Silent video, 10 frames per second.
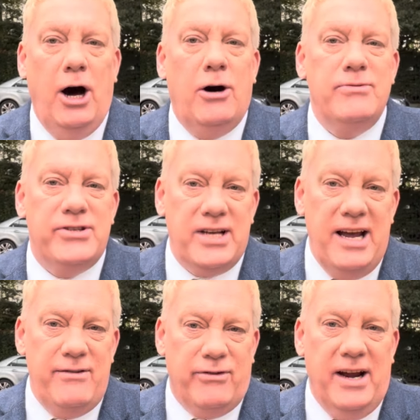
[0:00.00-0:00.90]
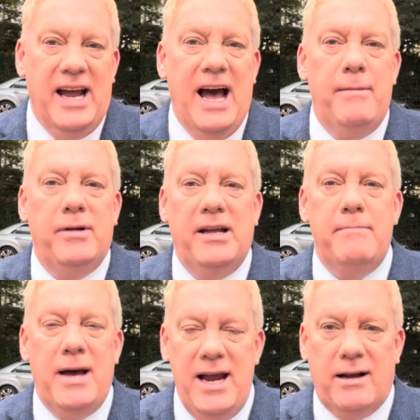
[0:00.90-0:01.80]
unsavory Emily
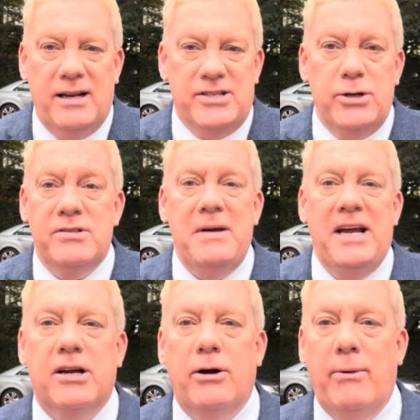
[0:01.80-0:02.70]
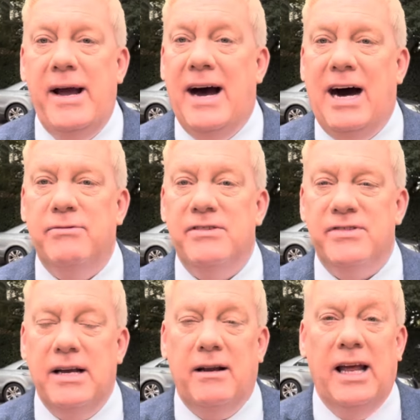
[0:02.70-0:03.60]
Maitlis, who's a career out of
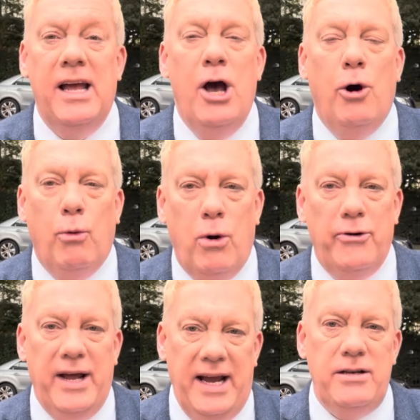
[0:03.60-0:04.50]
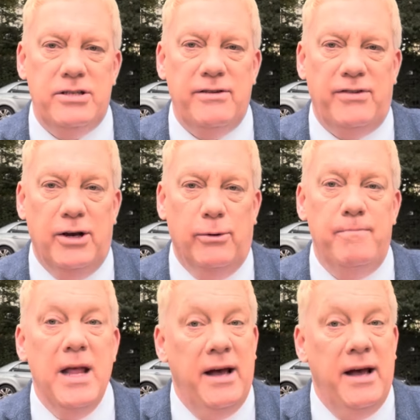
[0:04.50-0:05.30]
singly one interview.